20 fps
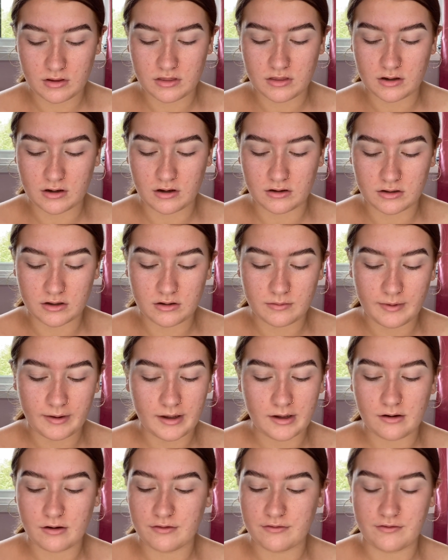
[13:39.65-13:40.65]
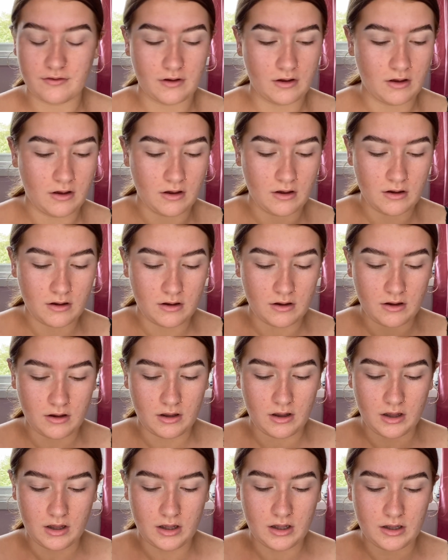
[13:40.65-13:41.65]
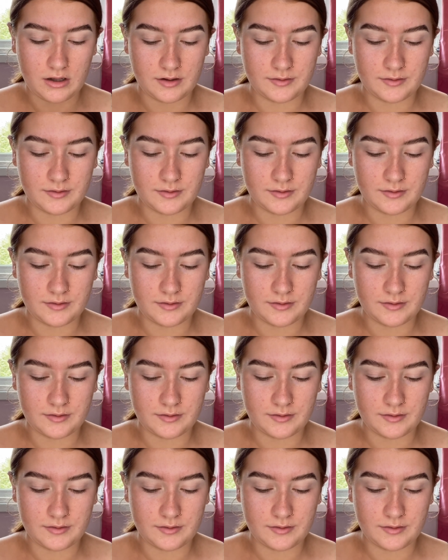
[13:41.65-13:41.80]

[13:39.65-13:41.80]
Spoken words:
colour payoff. I